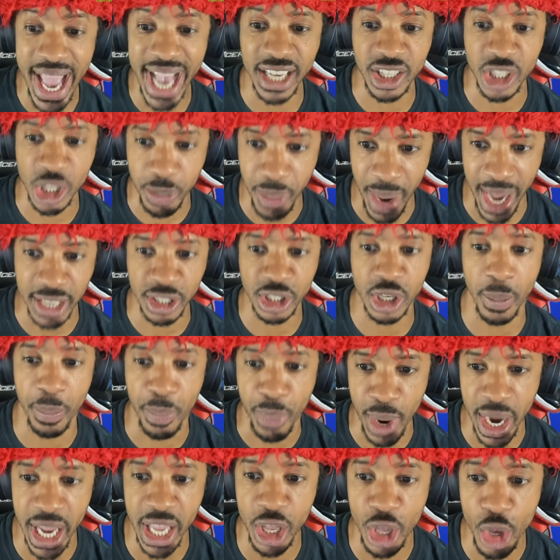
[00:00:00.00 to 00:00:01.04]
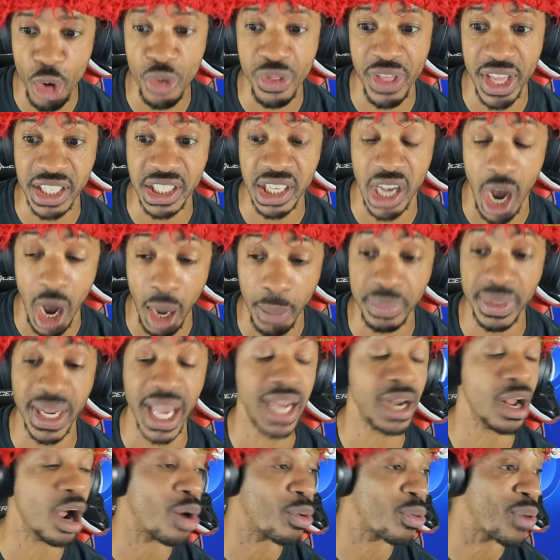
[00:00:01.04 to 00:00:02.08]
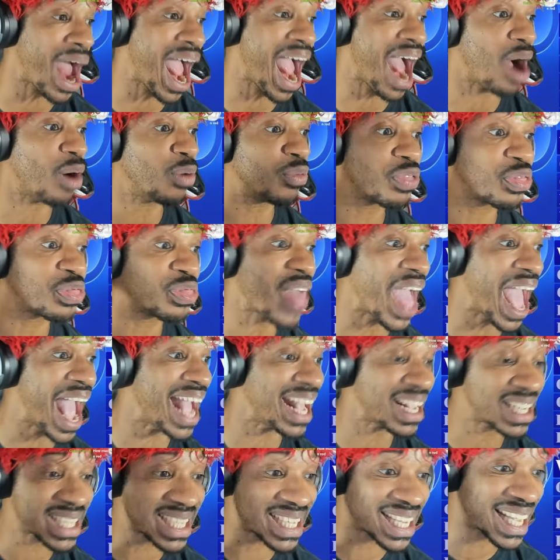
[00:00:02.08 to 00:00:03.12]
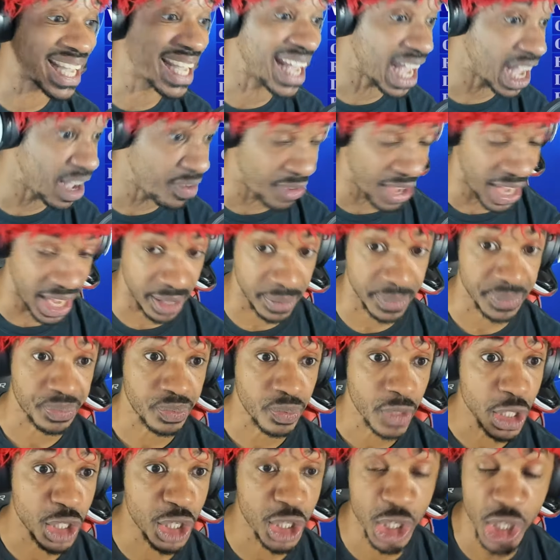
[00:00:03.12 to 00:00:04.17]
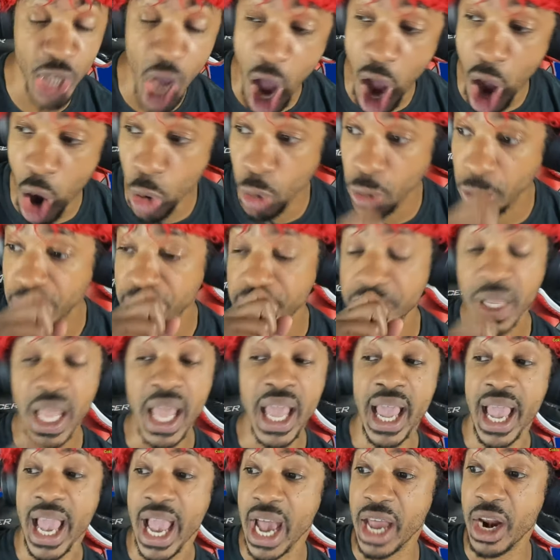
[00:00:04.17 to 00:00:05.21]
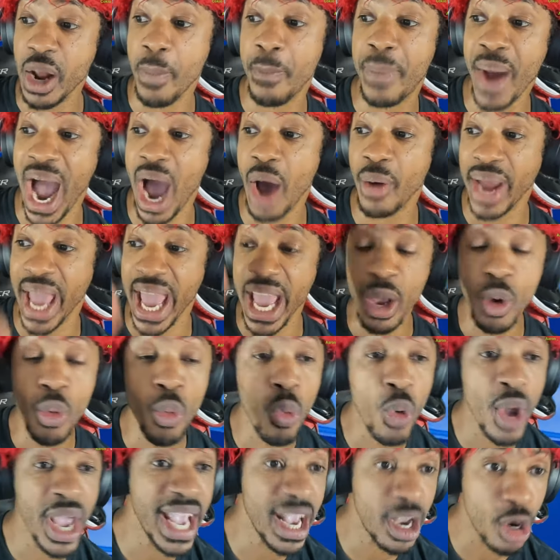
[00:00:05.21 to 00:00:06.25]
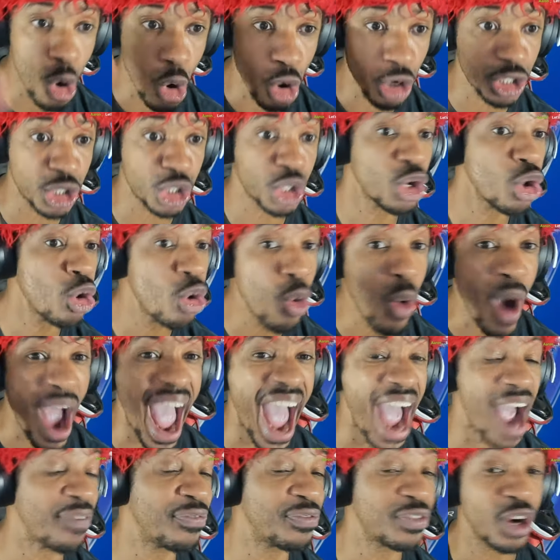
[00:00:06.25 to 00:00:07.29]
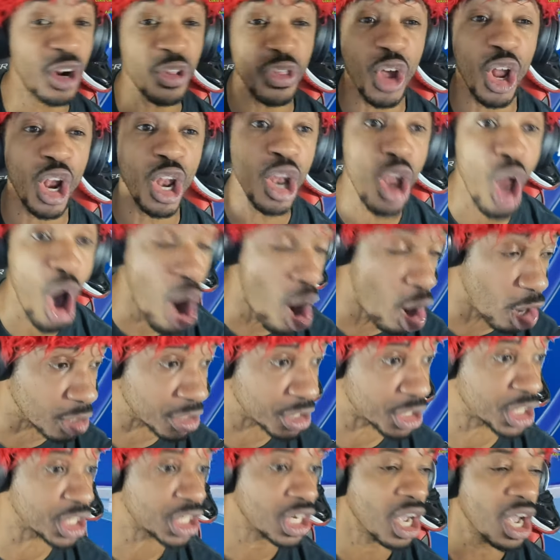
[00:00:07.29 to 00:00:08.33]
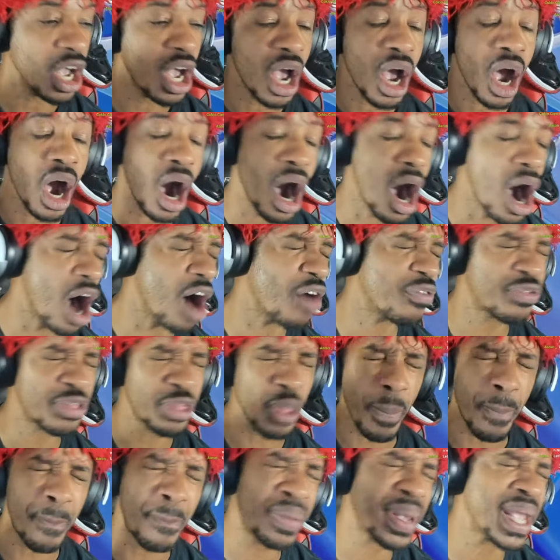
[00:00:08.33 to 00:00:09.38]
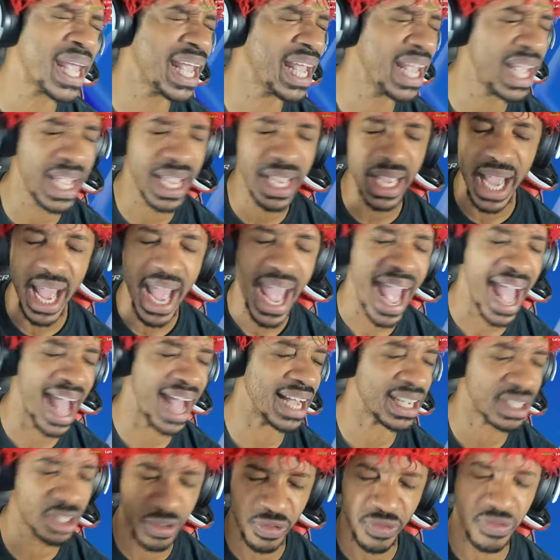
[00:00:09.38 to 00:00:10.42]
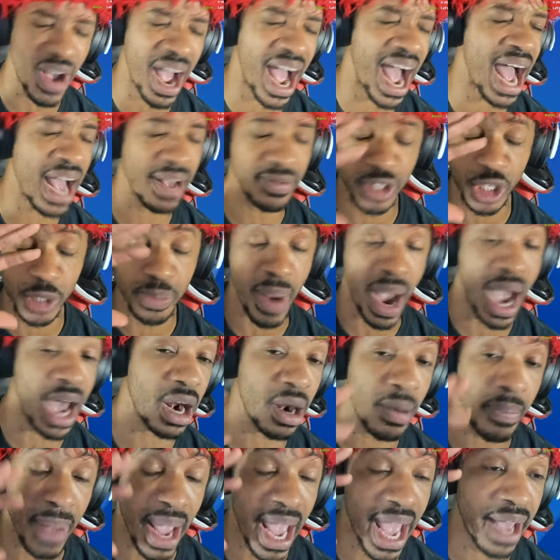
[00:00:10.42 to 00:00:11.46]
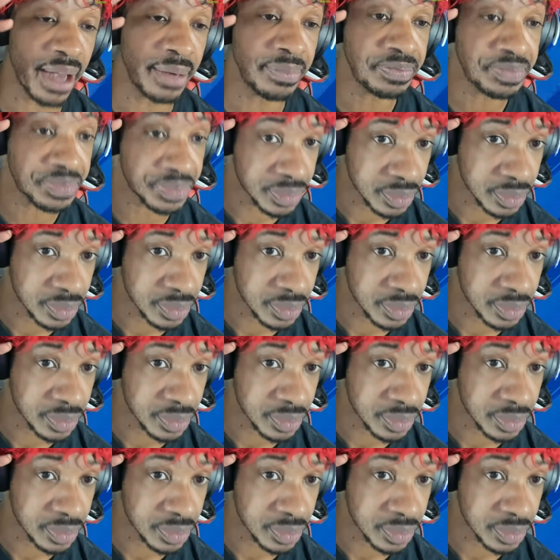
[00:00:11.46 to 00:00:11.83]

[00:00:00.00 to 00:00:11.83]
expect to bring you this update around Thanksgiving. So, in about a week or two after the launch of the PS5 Spider Man